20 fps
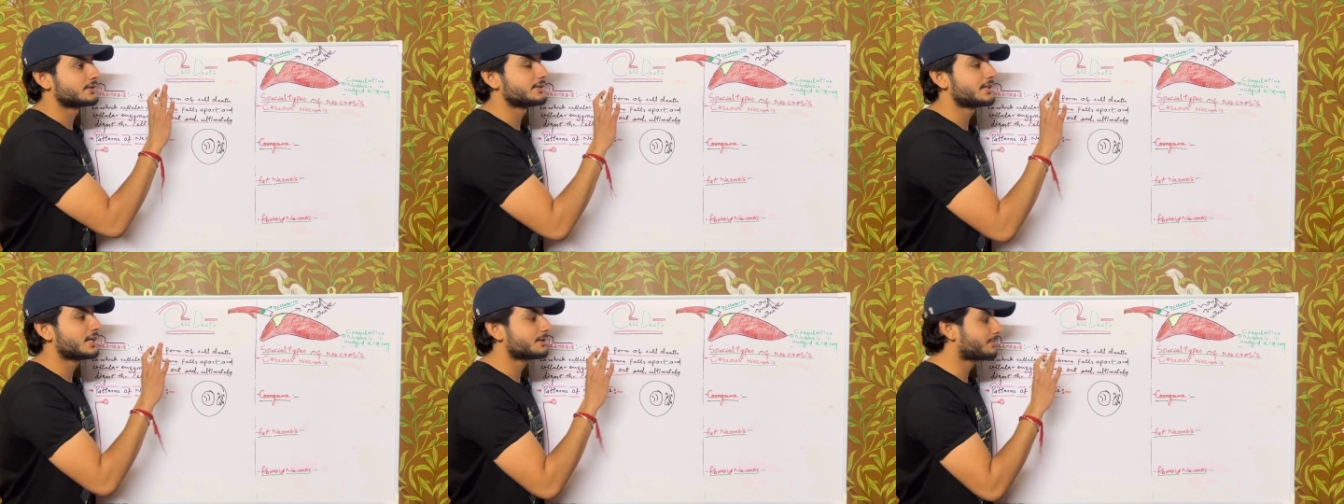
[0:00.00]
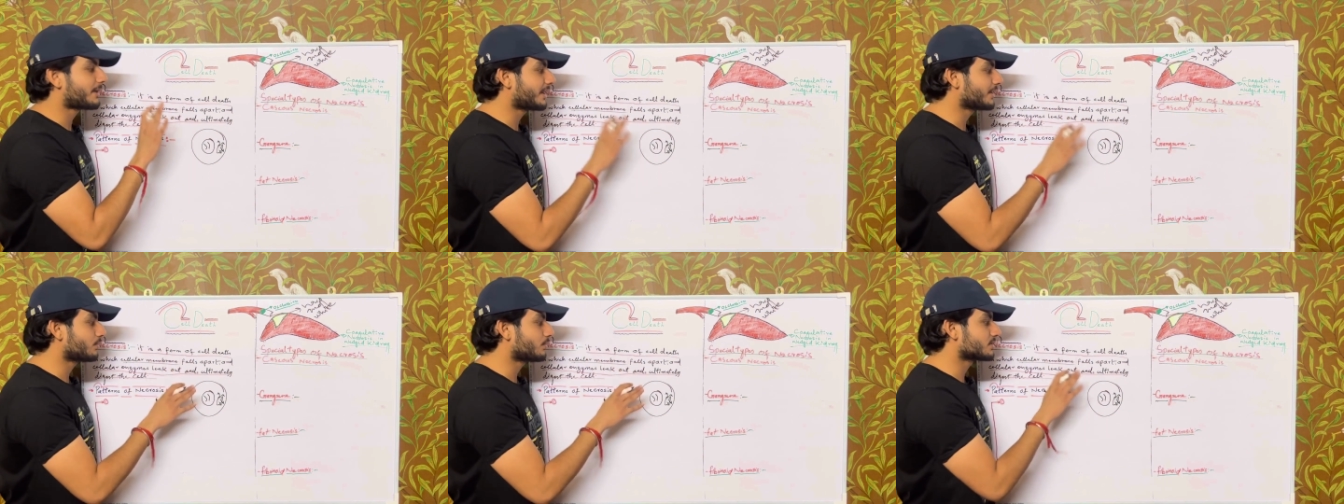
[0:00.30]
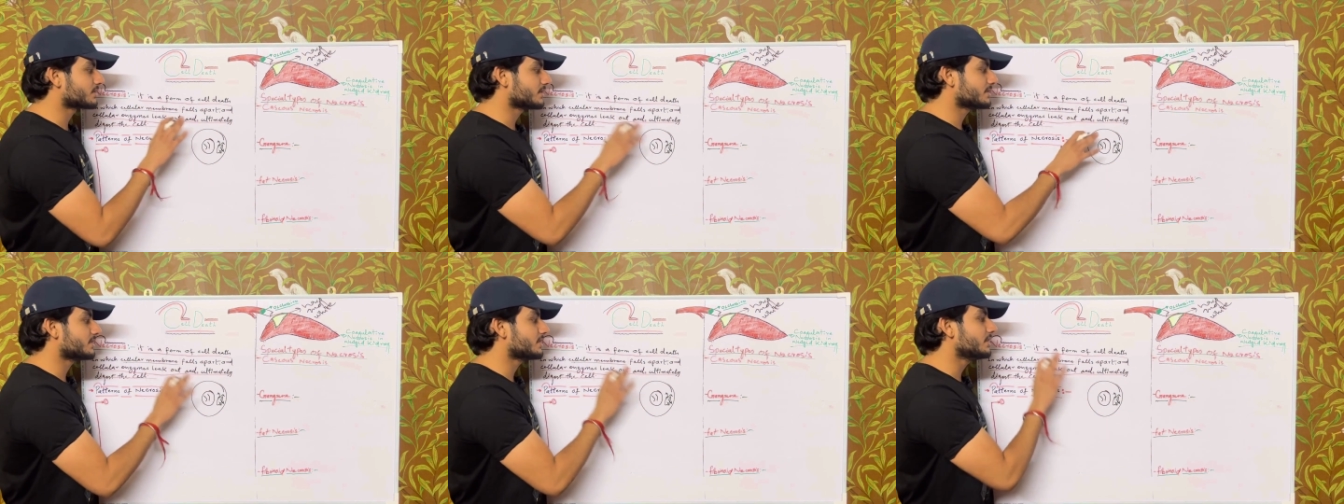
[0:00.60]
thereby
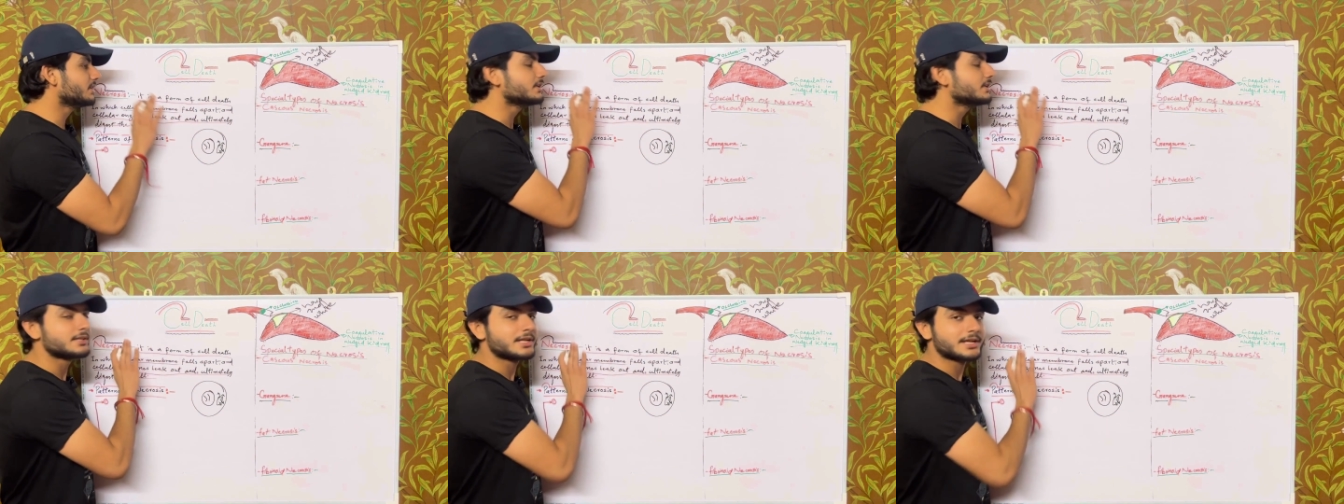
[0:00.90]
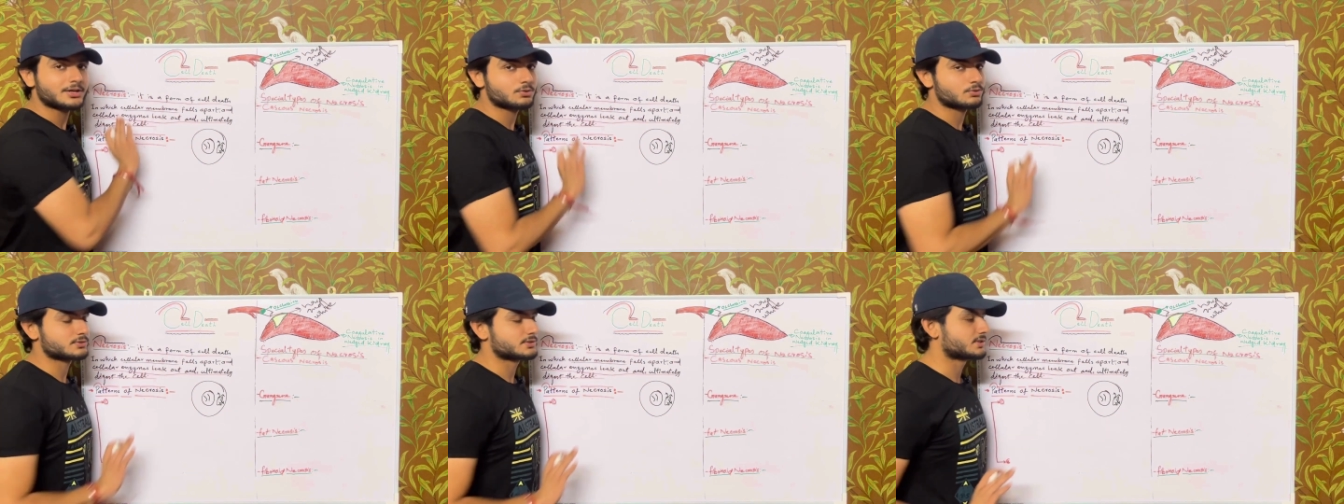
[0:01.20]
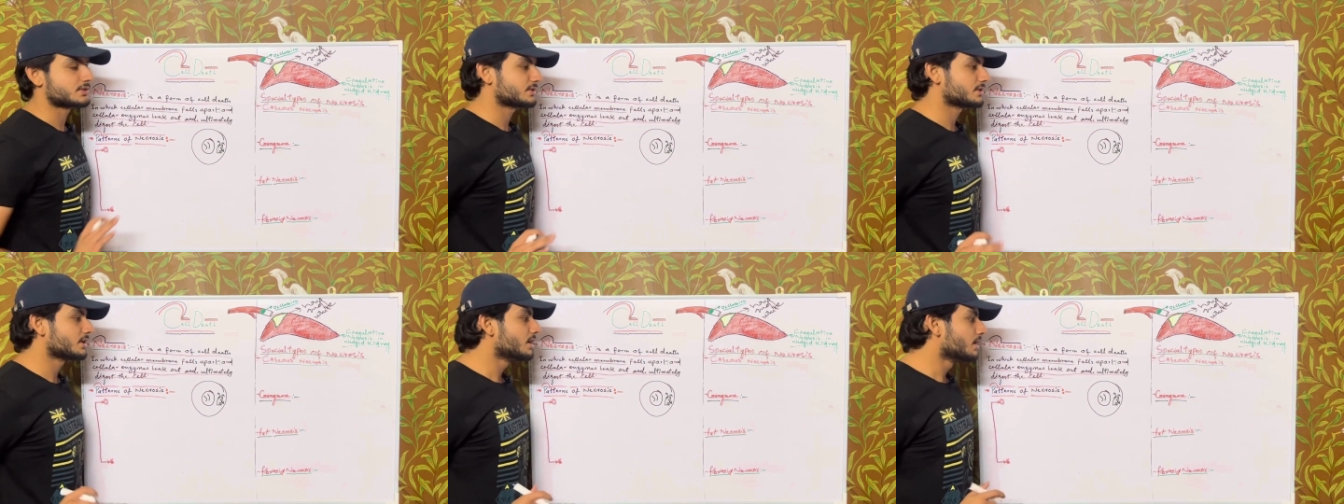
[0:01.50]
causes the
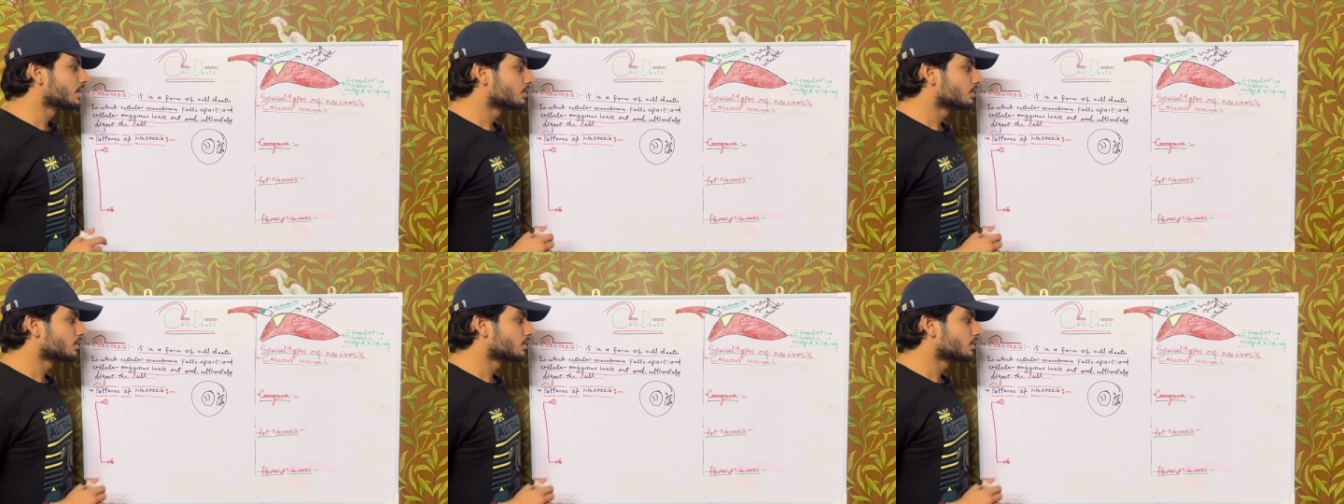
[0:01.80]
necrosis.